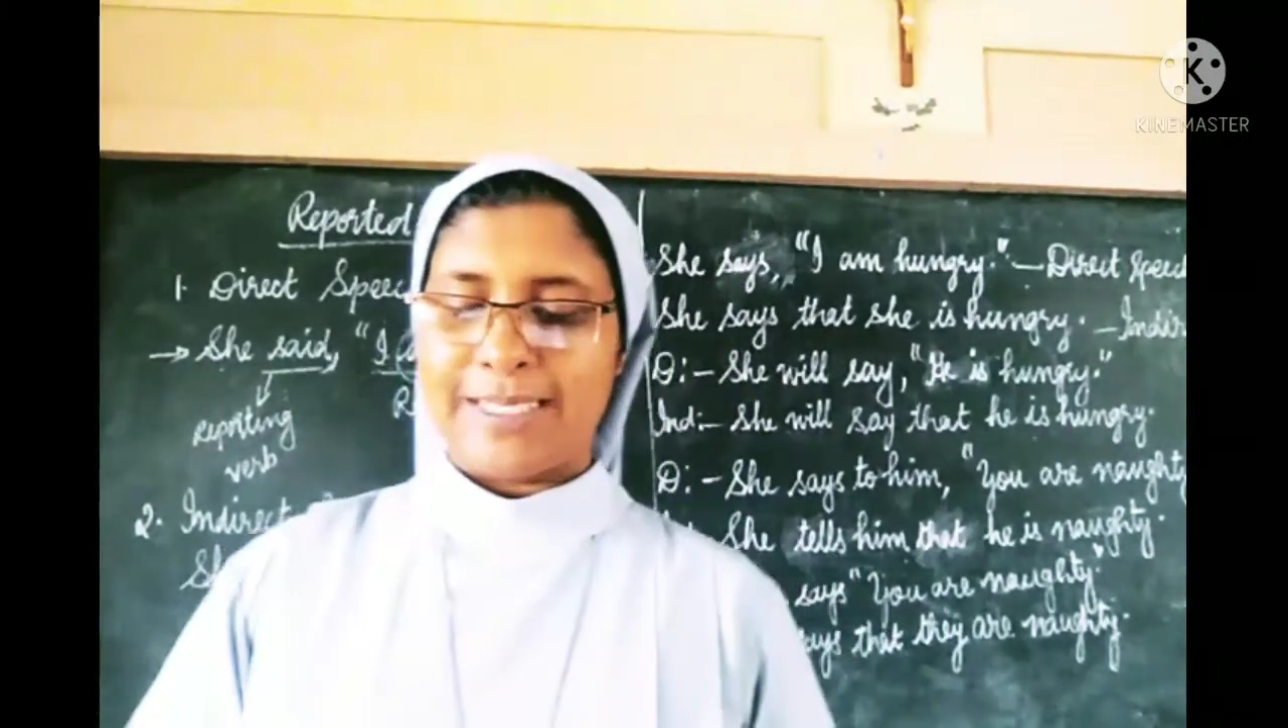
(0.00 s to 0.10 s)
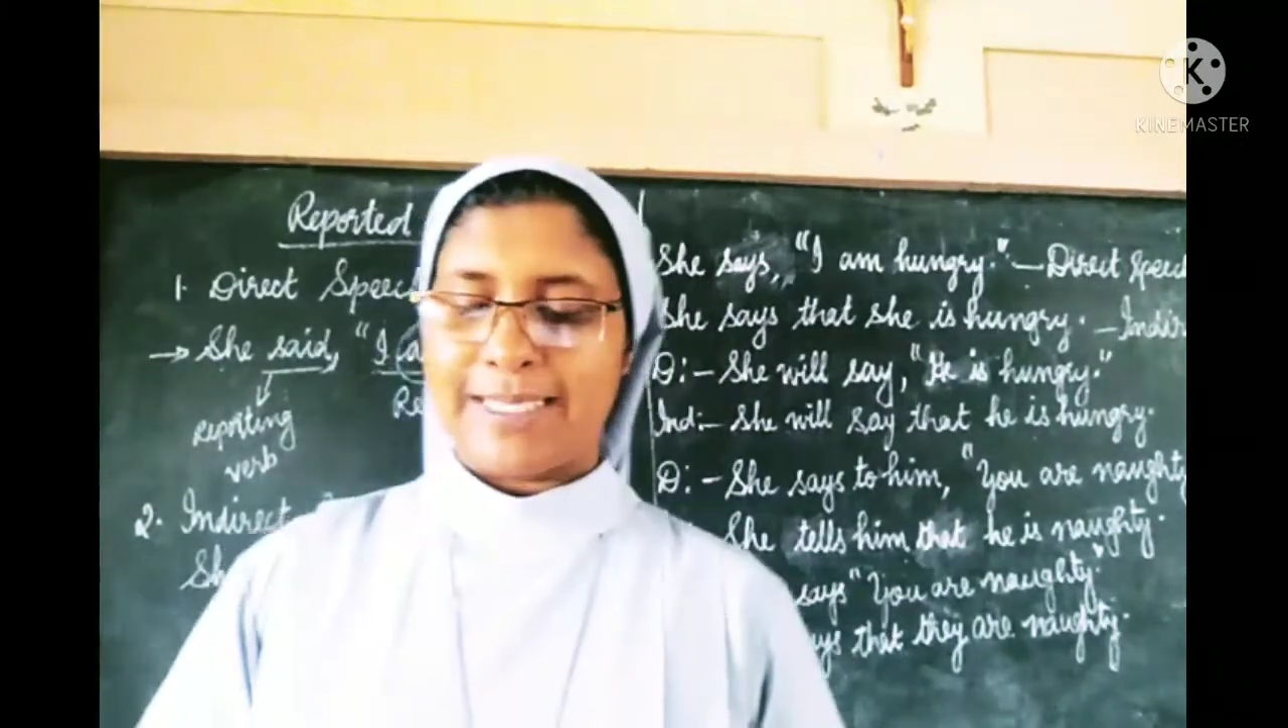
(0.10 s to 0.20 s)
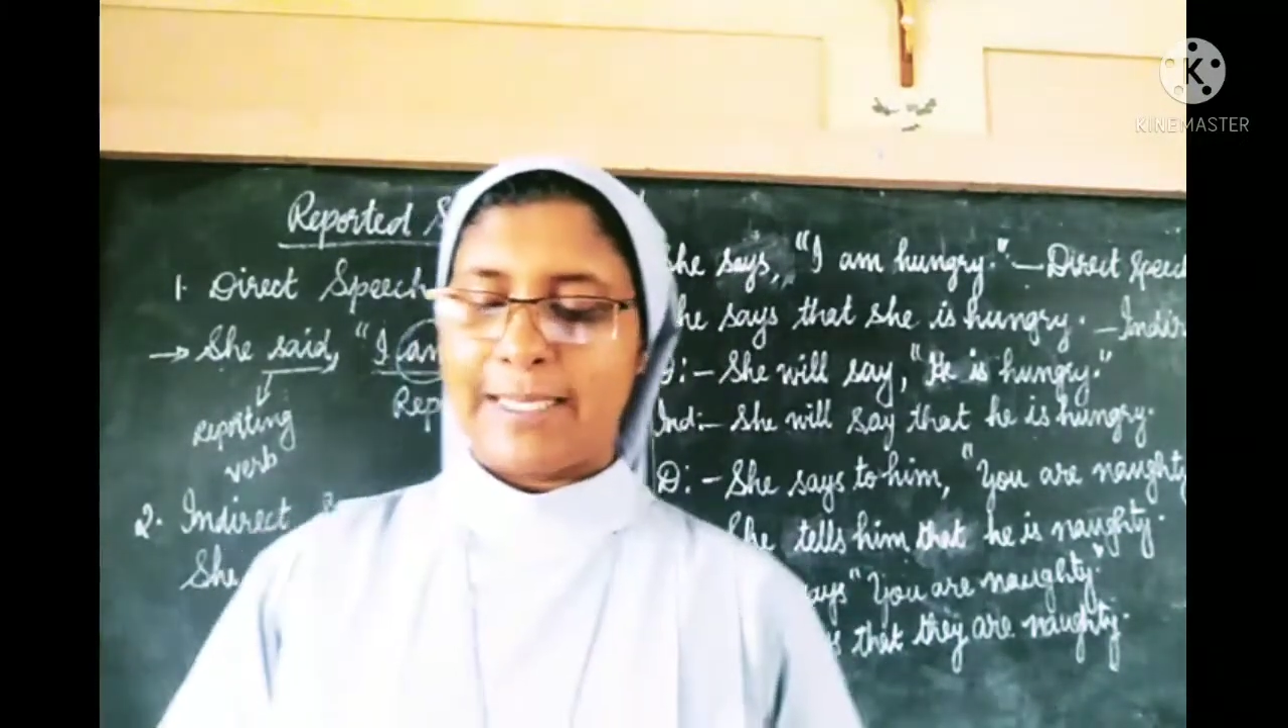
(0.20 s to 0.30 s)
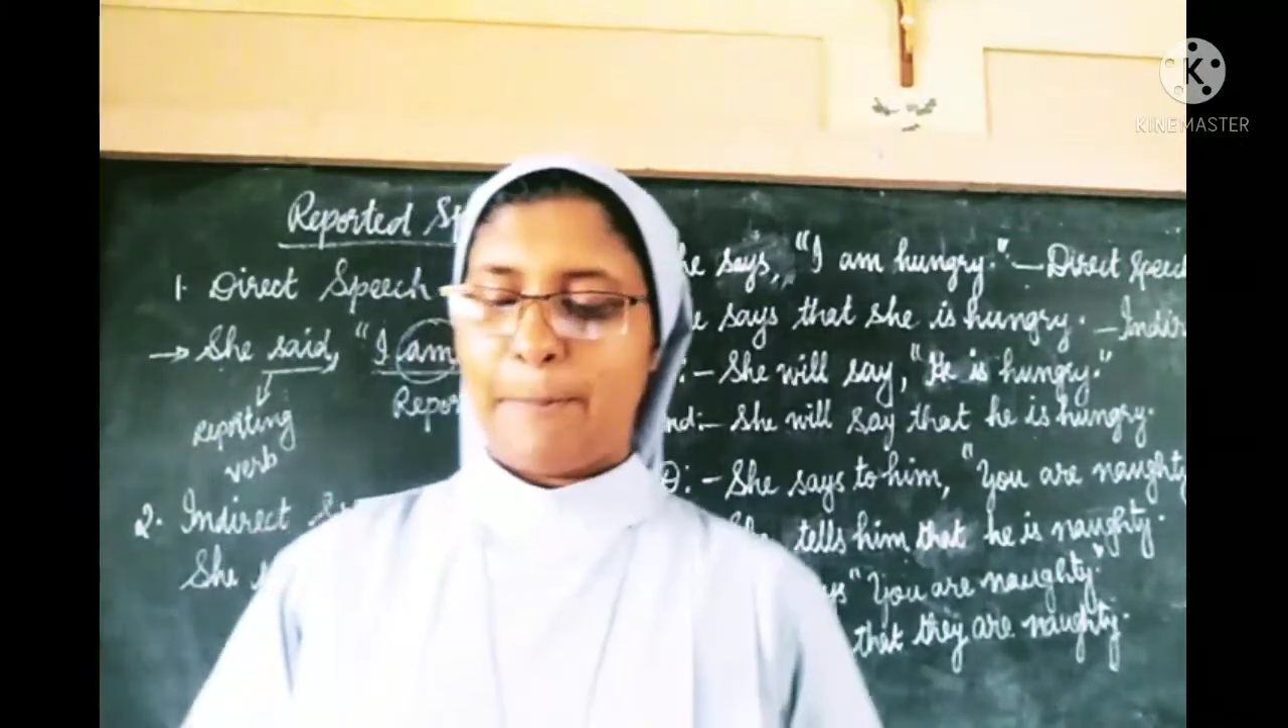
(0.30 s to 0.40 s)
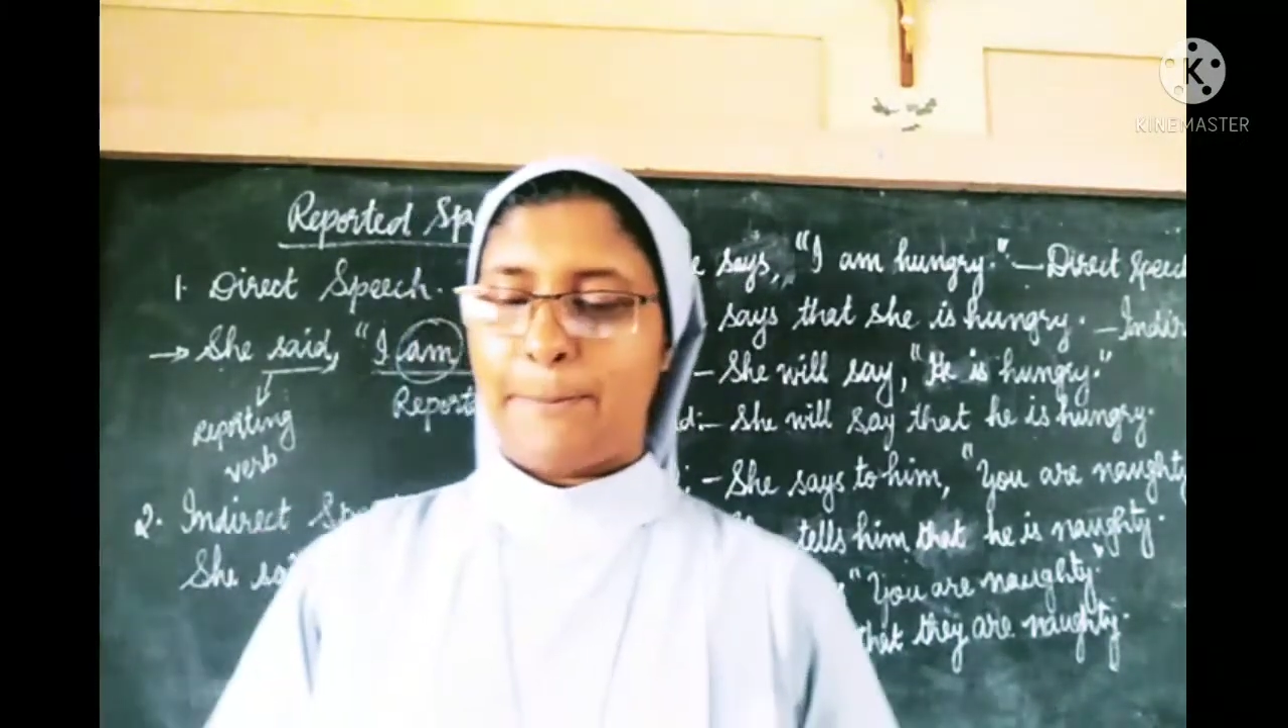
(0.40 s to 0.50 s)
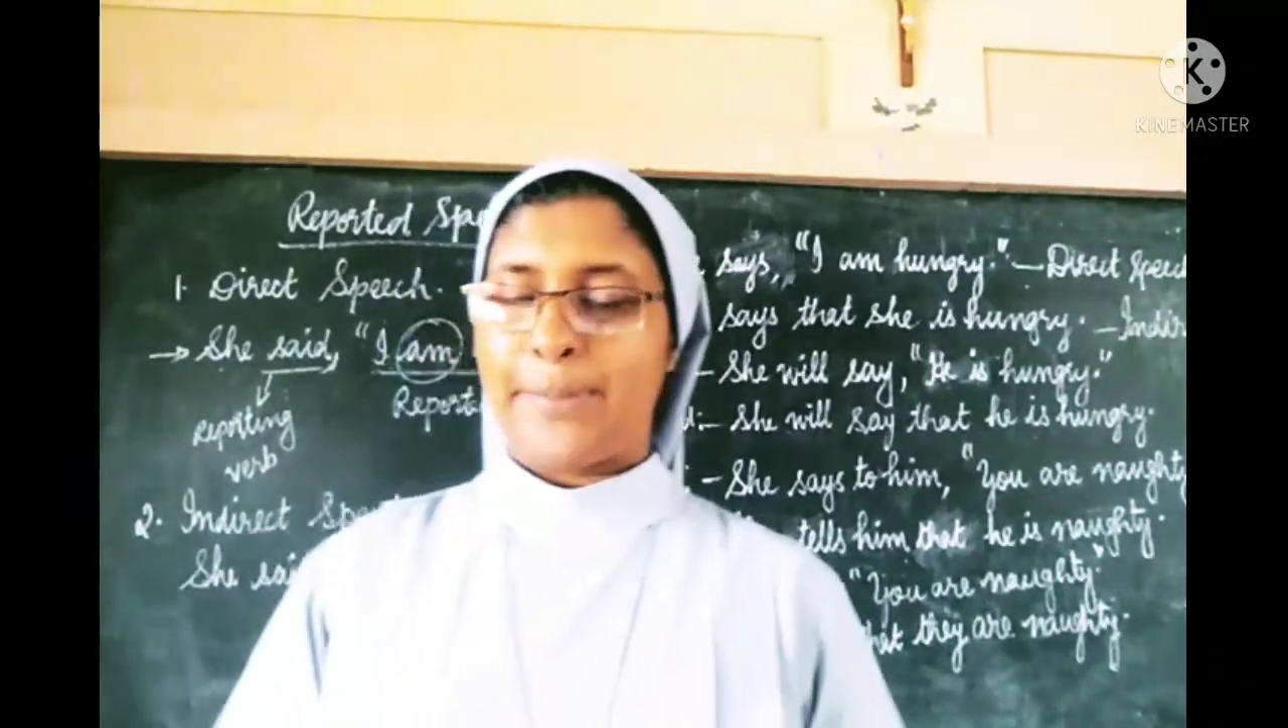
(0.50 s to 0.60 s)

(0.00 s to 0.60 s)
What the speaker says: is in the